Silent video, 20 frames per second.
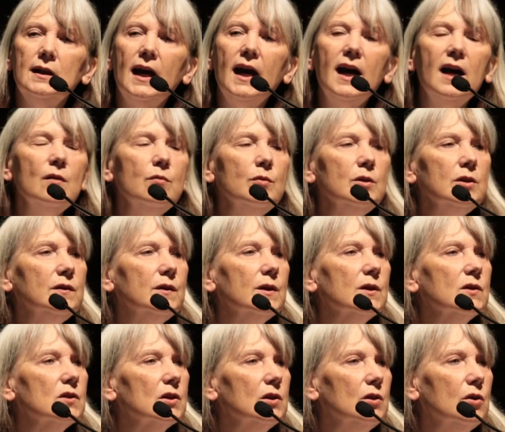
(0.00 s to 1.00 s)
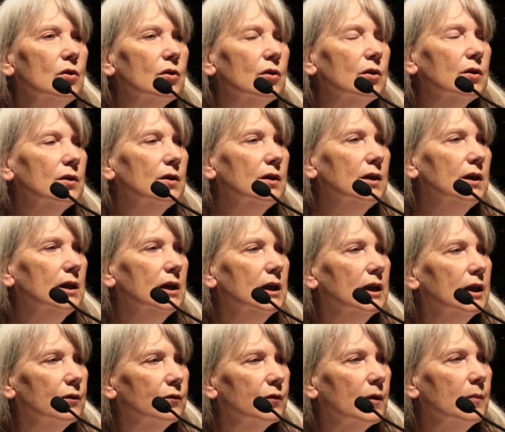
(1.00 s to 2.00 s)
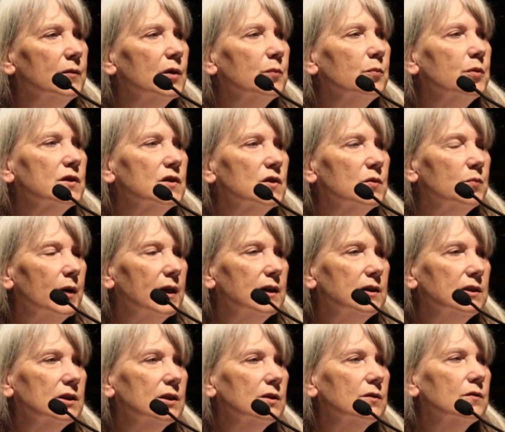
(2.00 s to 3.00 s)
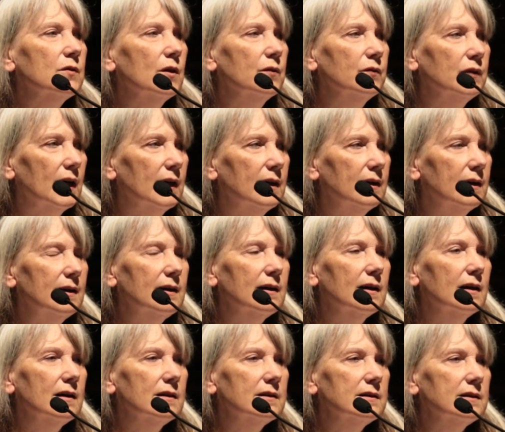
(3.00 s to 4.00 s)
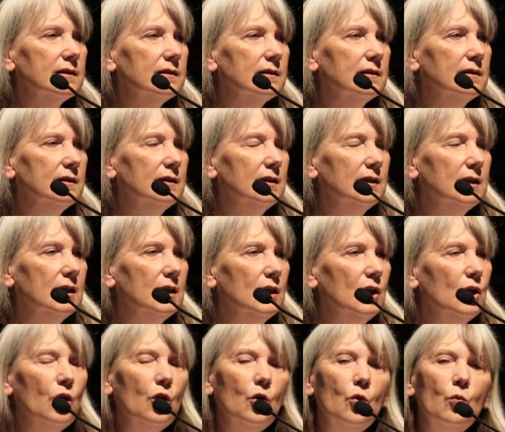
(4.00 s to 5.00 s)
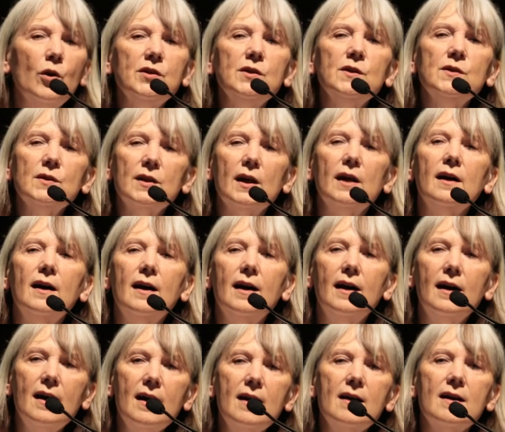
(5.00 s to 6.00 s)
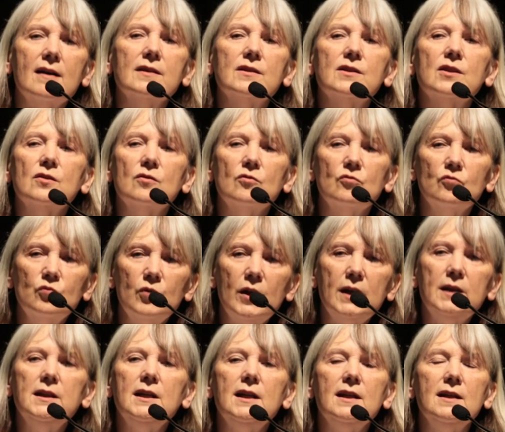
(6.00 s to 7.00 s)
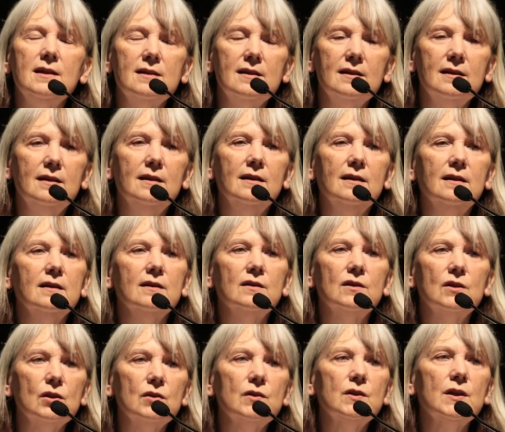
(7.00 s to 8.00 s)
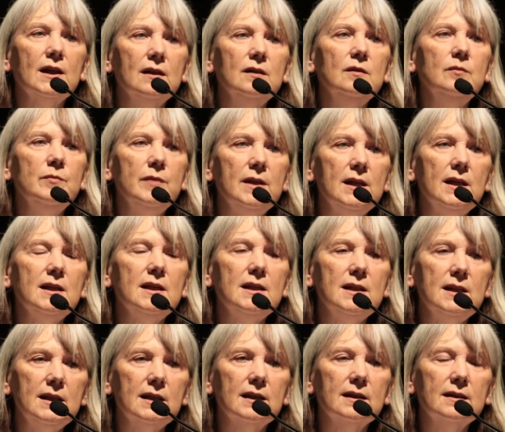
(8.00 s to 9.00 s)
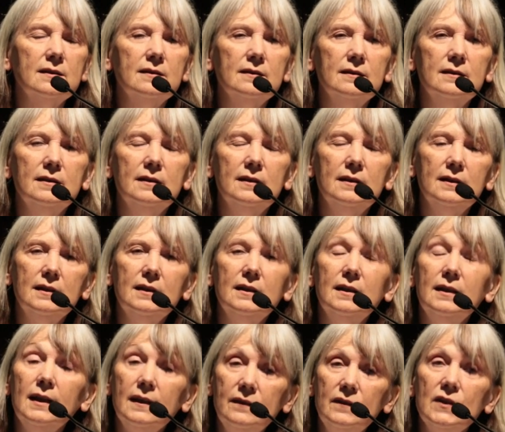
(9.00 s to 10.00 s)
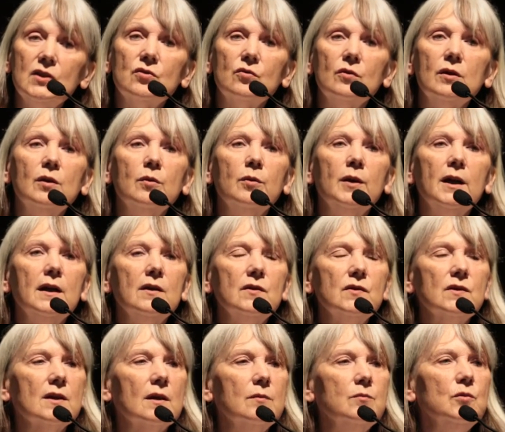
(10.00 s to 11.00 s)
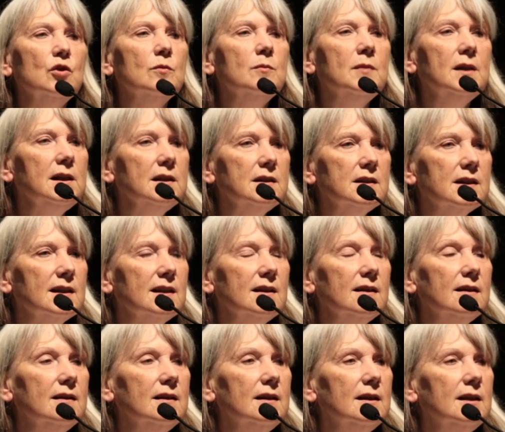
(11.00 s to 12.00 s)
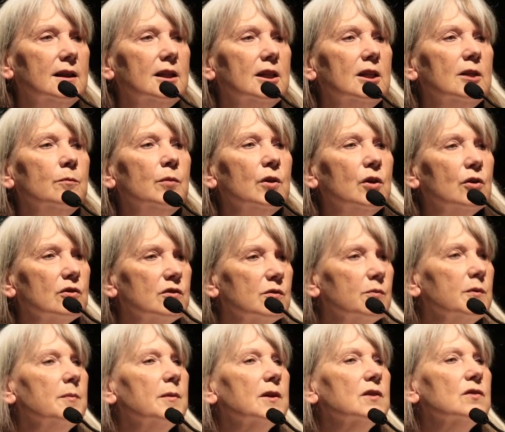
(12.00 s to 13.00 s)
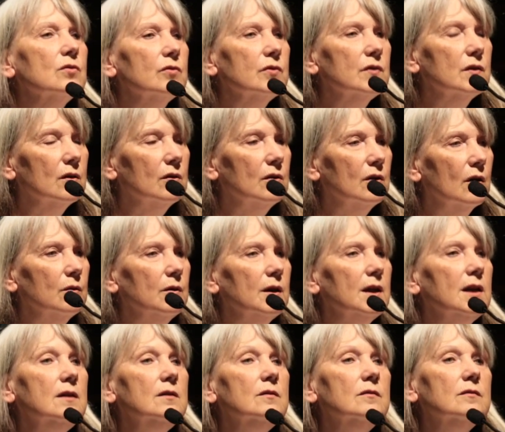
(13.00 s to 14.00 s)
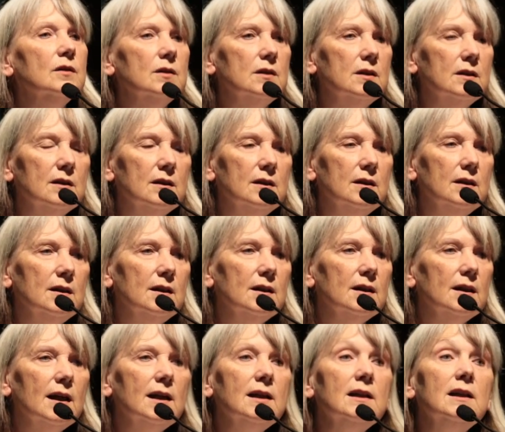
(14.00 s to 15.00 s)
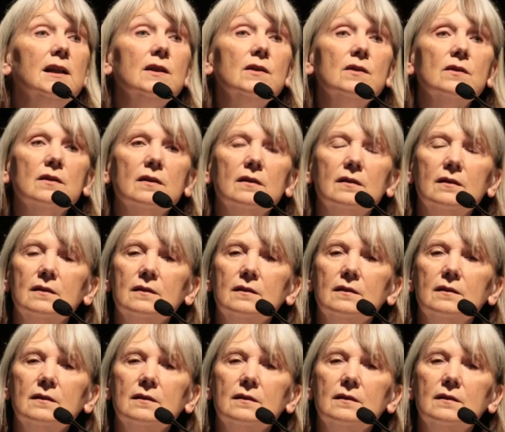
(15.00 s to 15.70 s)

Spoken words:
How would this look from the perspective of the heart? What is the heart ready to tell me here? And this requires some humility, because we must also go inward and listen